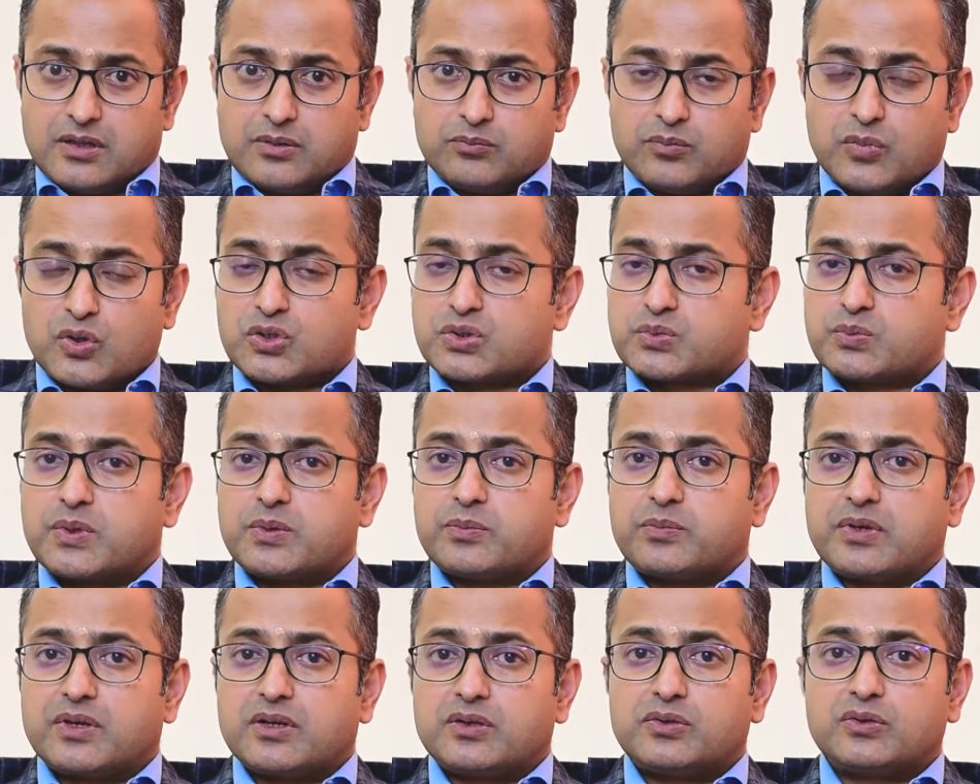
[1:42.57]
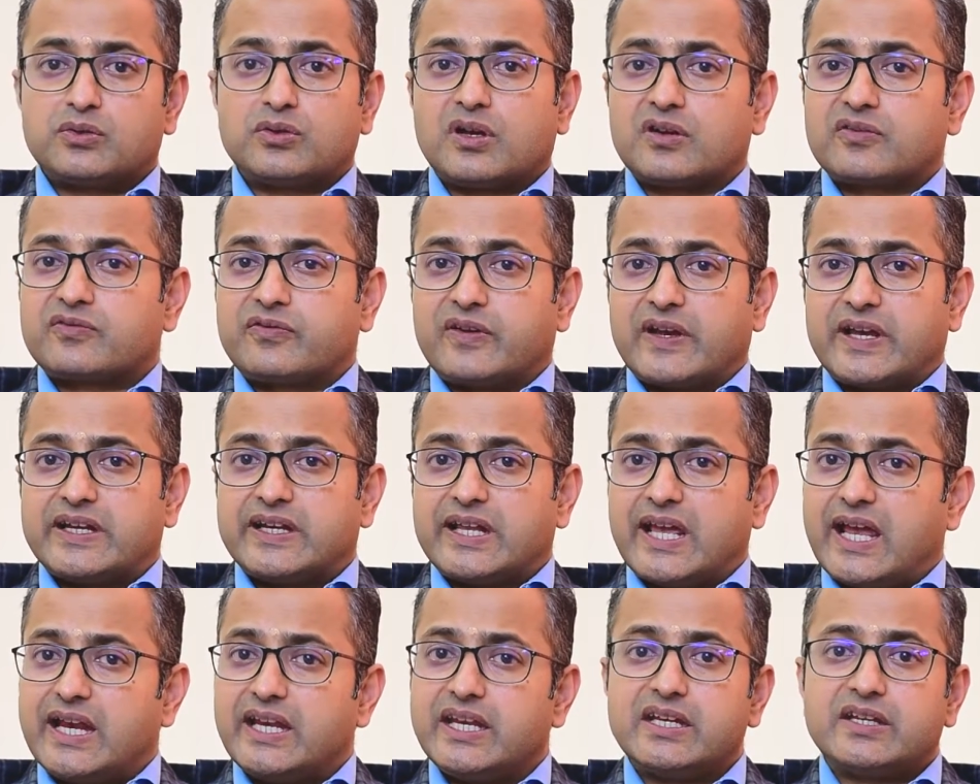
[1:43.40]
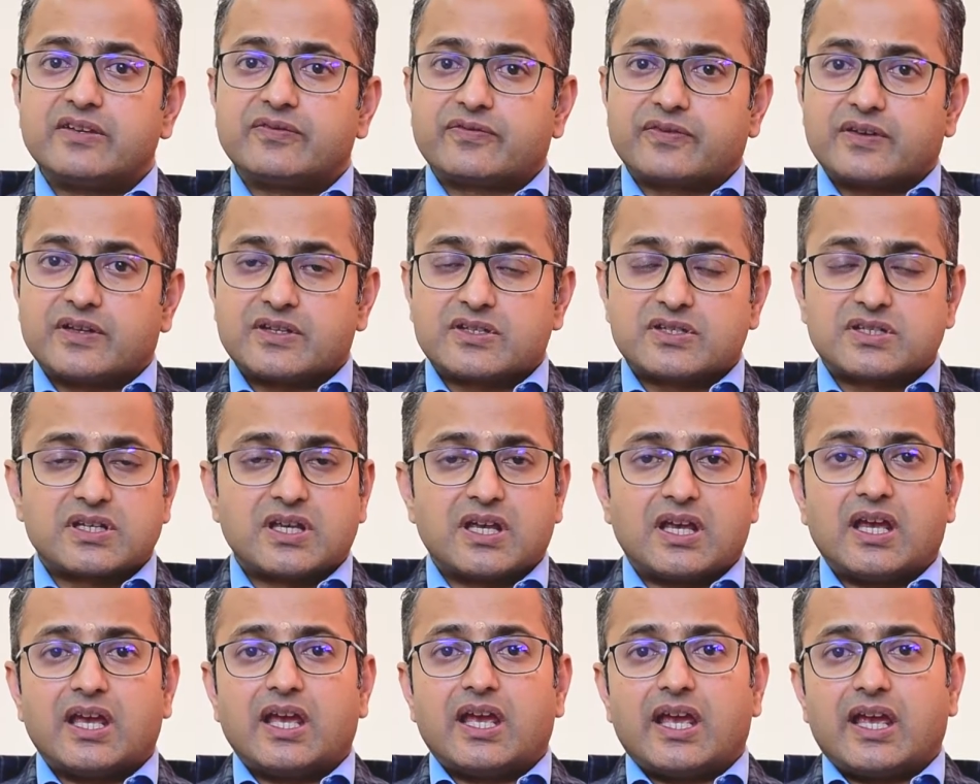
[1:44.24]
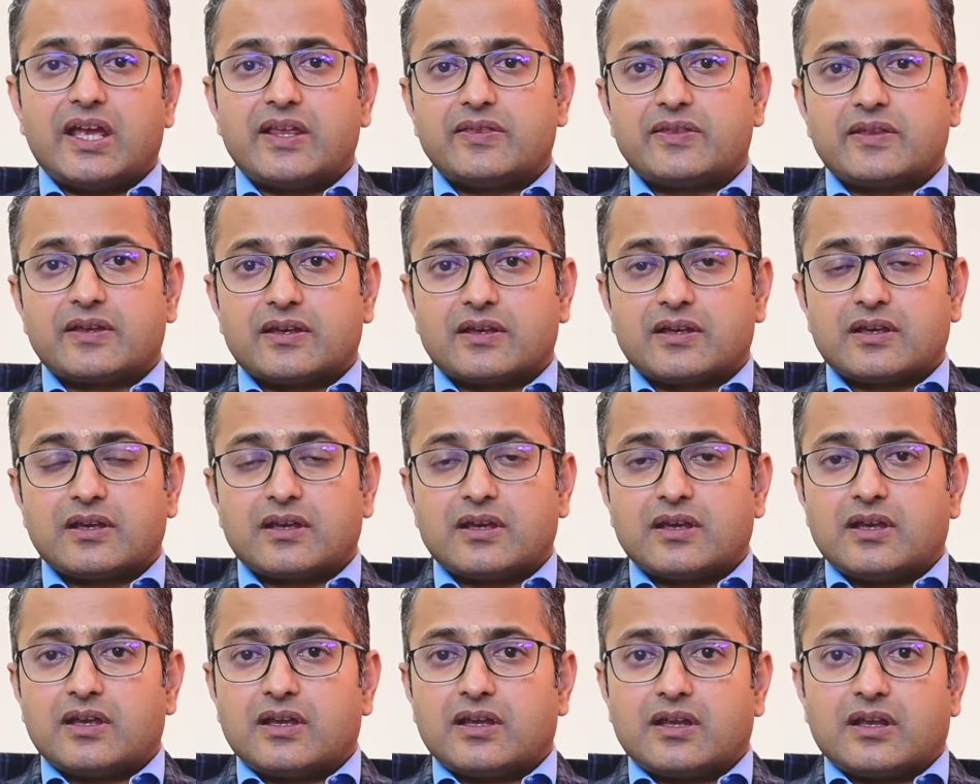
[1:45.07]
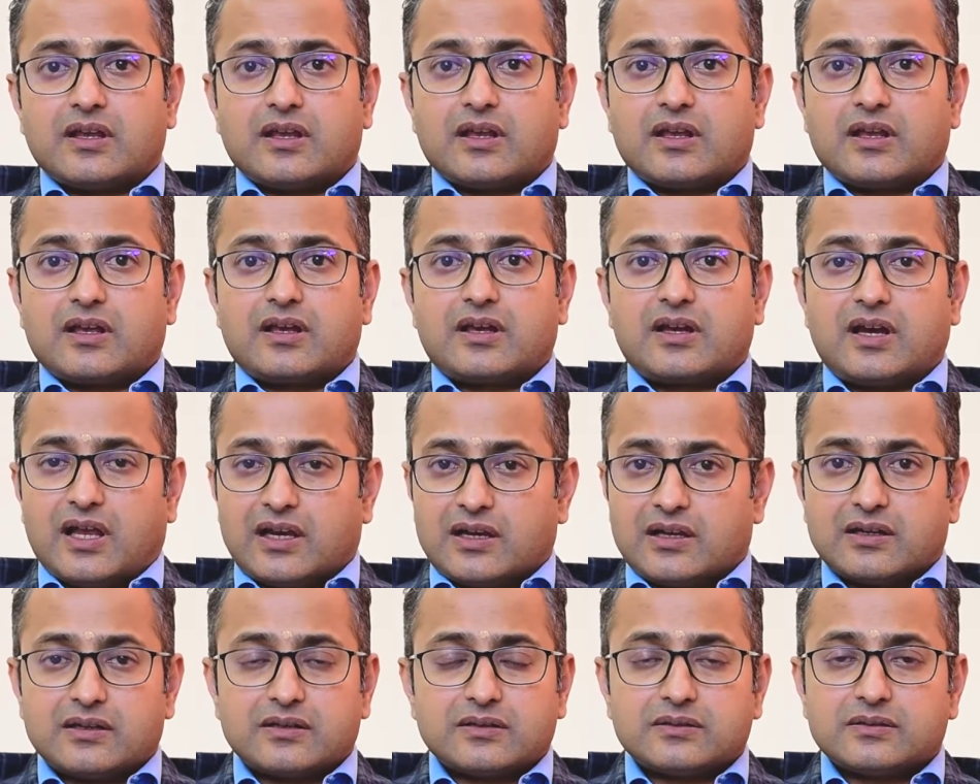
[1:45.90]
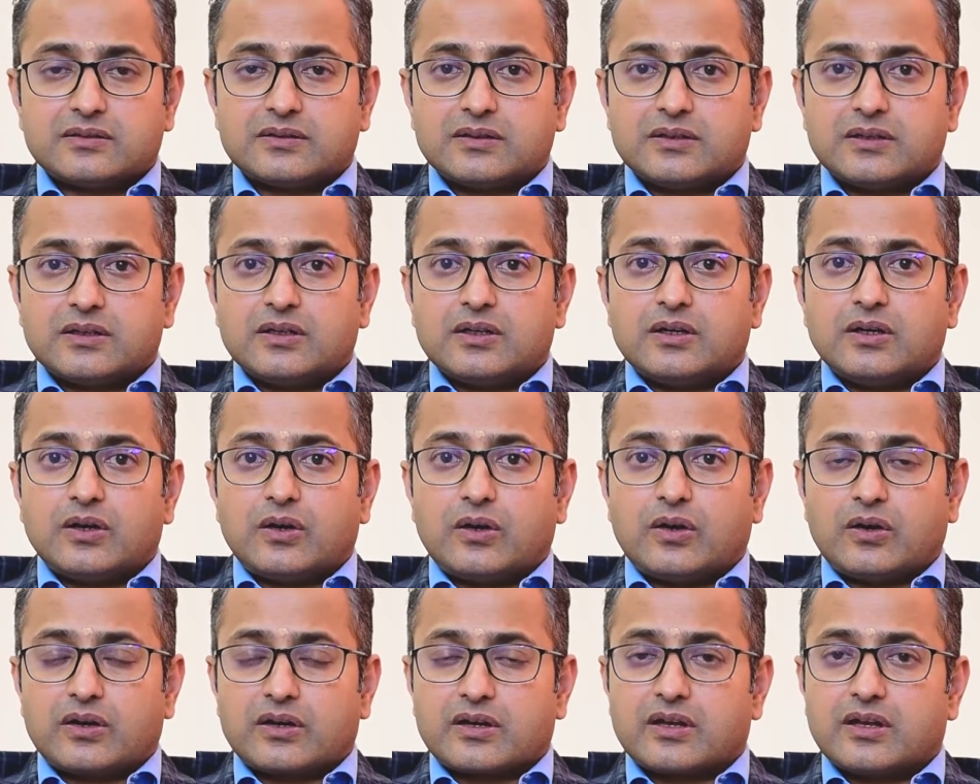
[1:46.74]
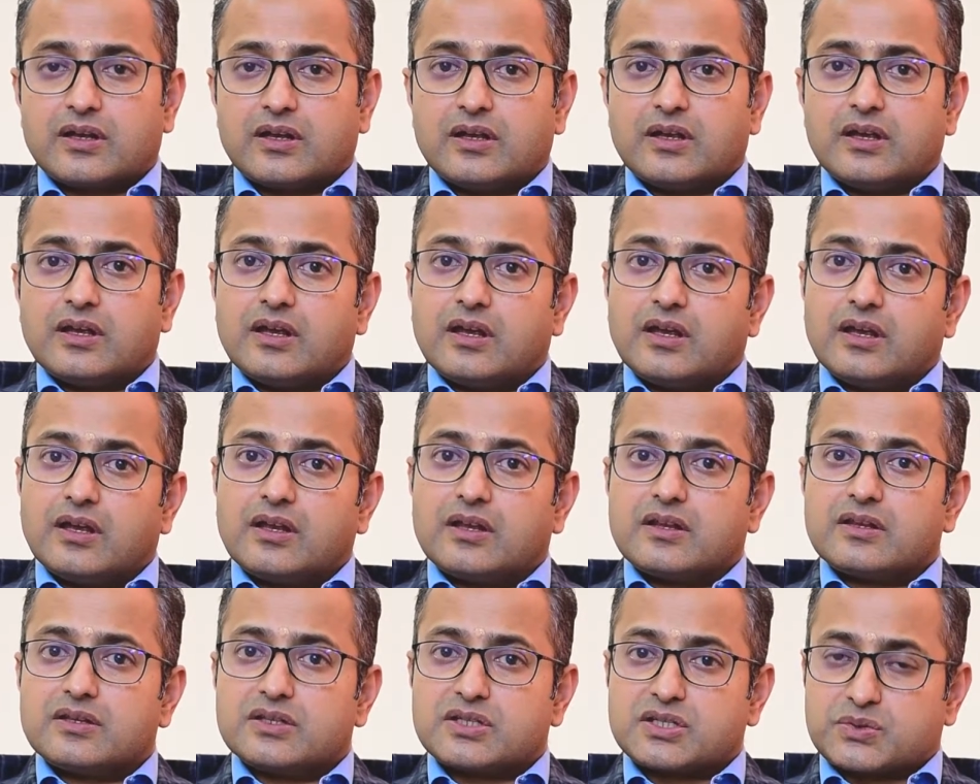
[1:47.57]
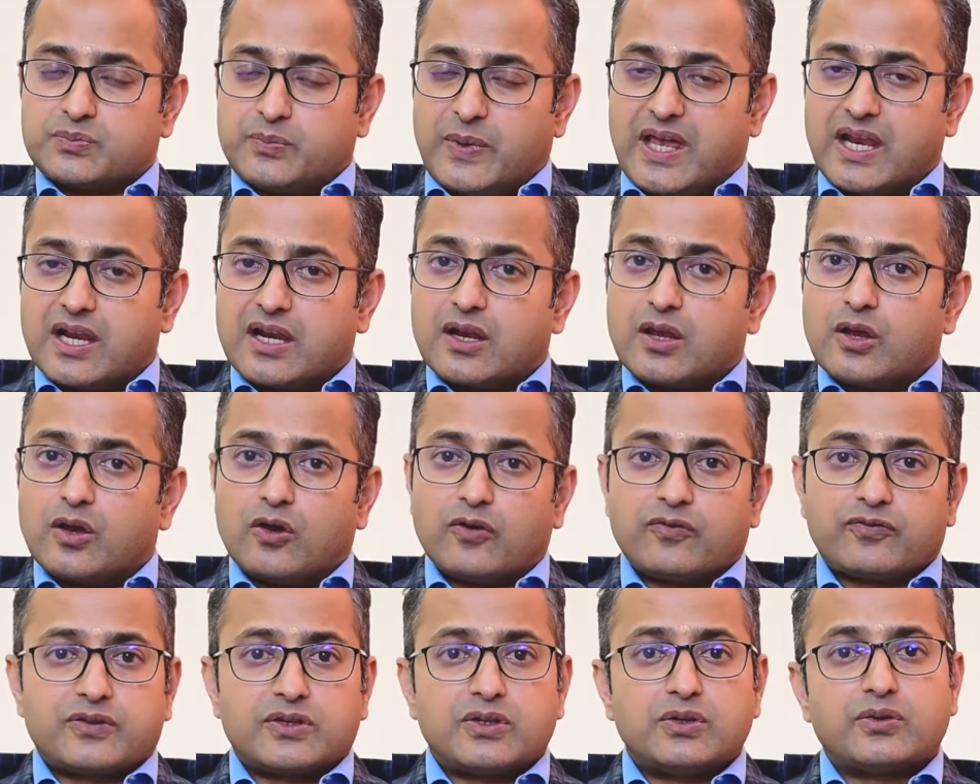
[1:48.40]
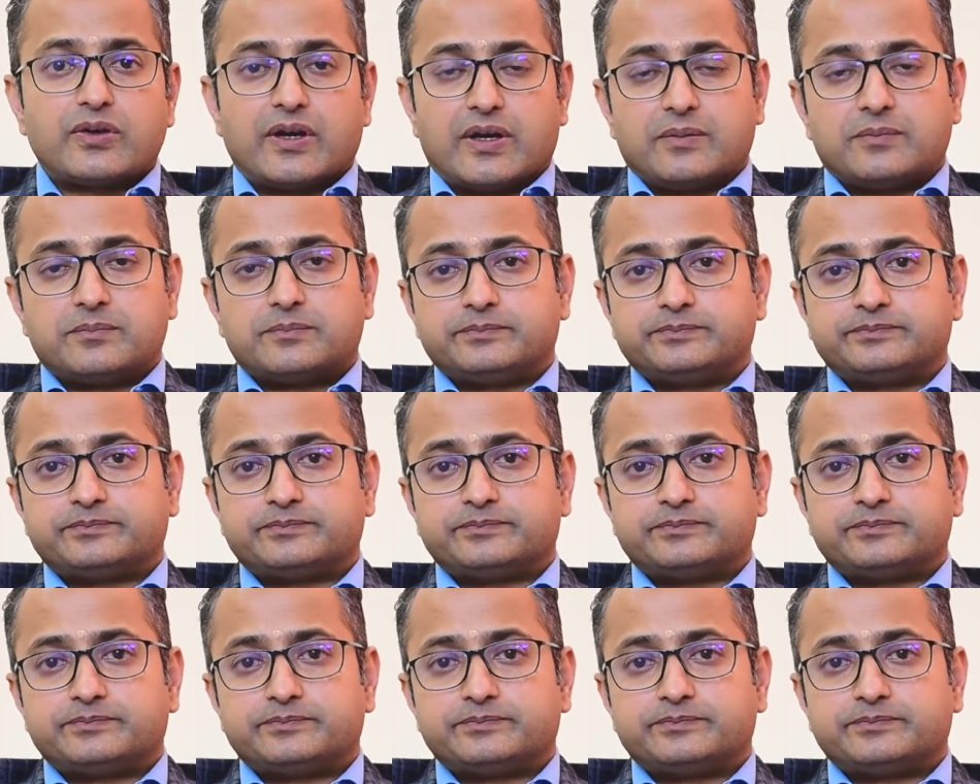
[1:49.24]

Most people do not find any difference in the color or smell of the urine.